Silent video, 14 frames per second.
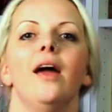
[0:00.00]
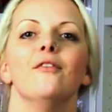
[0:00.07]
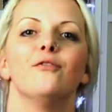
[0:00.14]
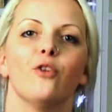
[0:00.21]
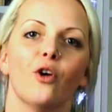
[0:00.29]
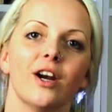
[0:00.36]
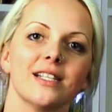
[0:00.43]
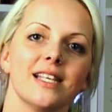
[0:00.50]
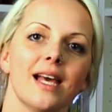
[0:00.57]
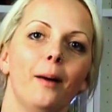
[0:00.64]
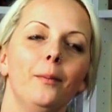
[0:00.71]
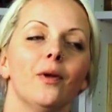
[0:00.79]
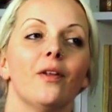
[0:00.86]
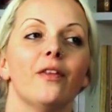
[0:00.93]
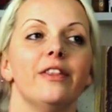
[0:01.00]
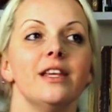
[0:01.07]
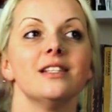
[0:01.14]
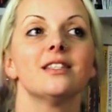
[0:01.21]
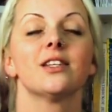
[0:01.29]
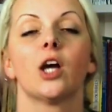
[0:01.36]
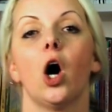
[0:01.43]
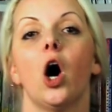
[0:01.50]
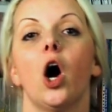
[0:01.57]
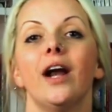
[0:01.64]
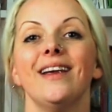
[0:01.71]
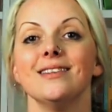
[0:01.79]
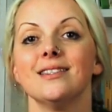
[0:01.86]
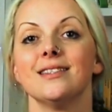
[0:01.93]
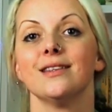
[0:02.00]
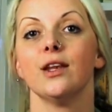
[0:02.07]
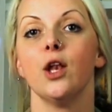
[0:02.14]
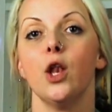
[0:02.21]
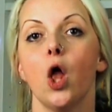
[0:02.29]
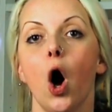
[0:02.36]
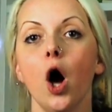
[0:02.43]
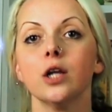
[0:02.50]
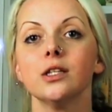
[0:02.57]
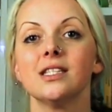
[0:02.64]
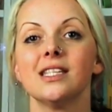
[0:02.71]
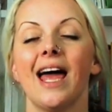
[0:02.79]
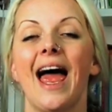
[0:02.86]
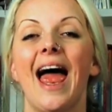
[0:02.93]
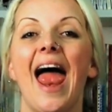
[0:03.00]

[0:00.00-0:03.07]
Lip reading: For example, this car is not